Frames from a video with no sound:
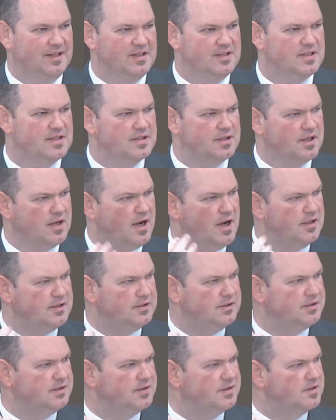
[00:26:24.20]
He says,
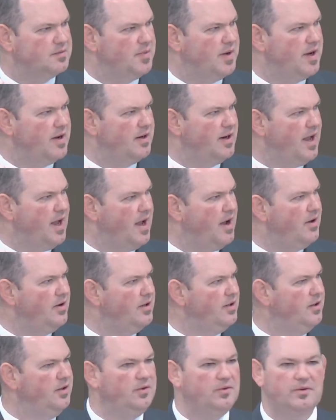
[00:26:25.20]
conscience is about how
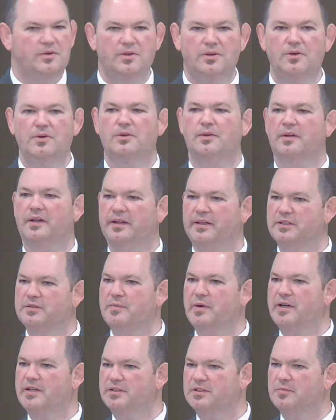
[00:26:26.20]
do you do things
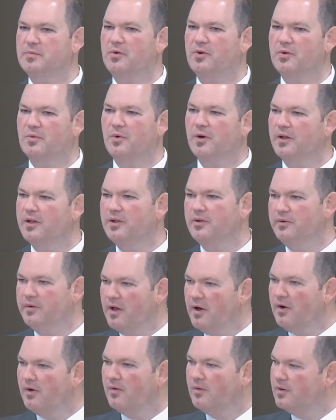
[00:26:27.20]
based upon what you
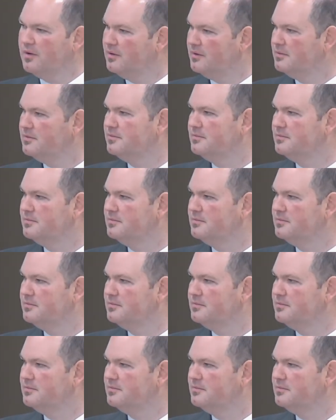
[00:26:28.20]
know.